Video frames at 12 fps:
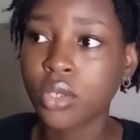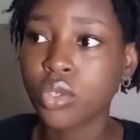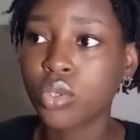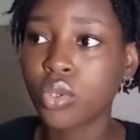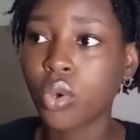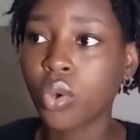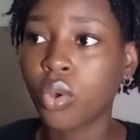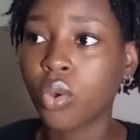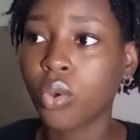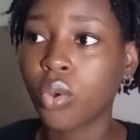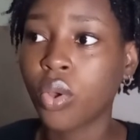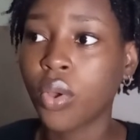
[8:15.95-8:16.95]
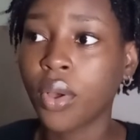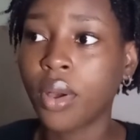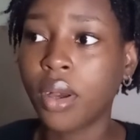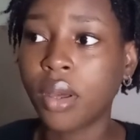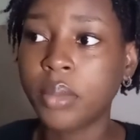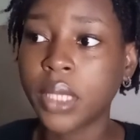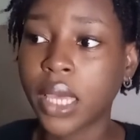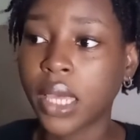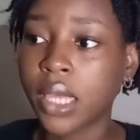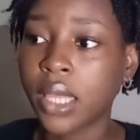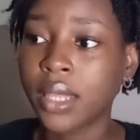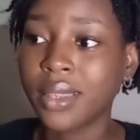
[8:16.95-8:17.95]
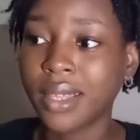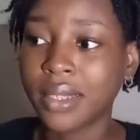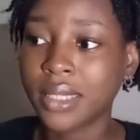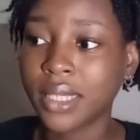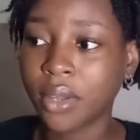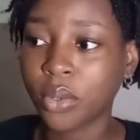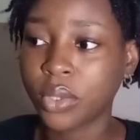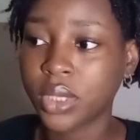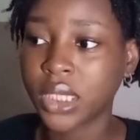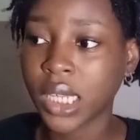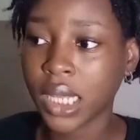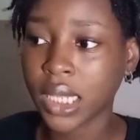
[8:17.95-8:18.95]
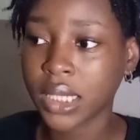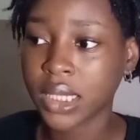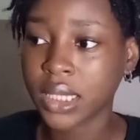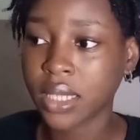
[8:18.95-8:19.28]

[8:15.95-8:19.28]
So yeah, that's that on that.